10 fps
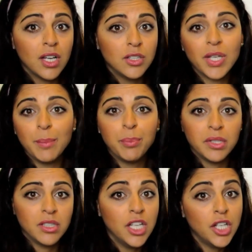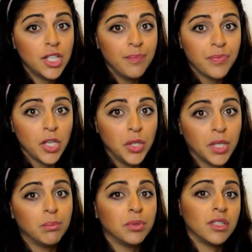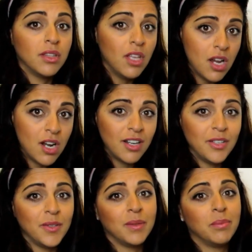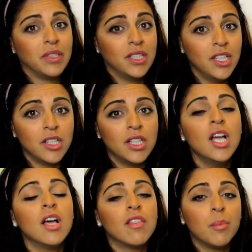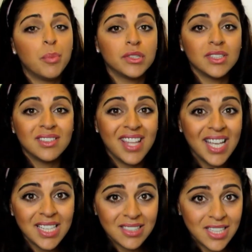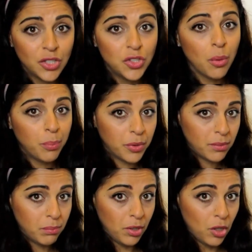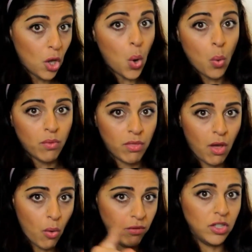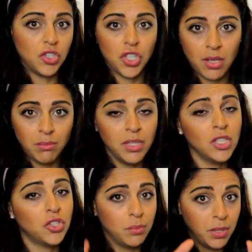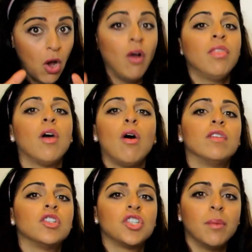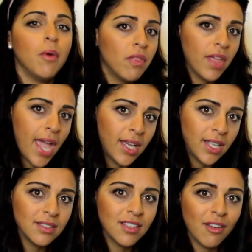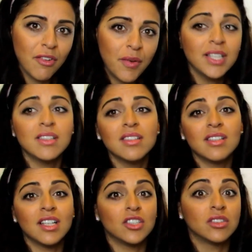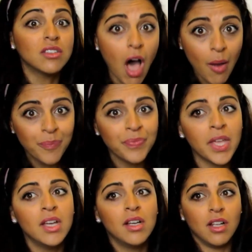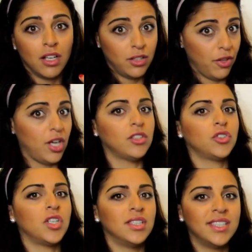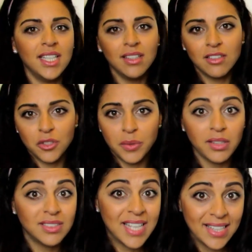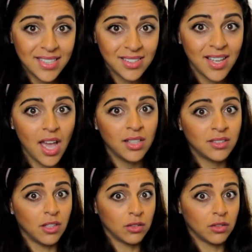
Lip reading: you can put it here, you can put it there, you can put it here. The important thing is that you don't put it below the oval shape. It should be on the oval shape, on the egg itself. Right? This is the letter Ta, the guttural T. So not ta ta ta, it's the